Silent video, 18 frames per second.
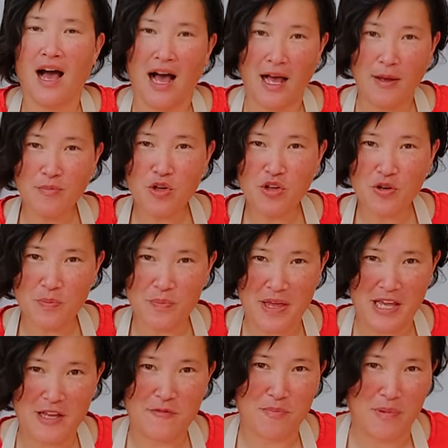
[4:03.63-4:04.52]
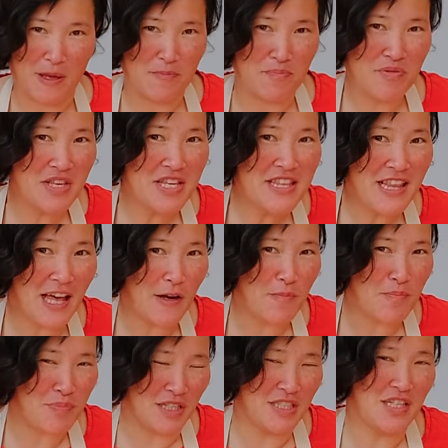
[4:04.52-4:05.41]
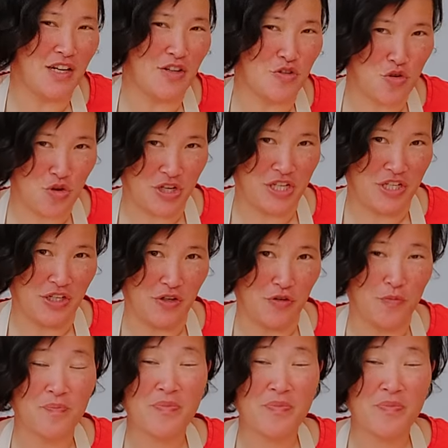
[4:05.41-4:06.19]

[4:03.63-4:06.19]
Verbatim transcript: I'm going to make my peanut butter cookie dough.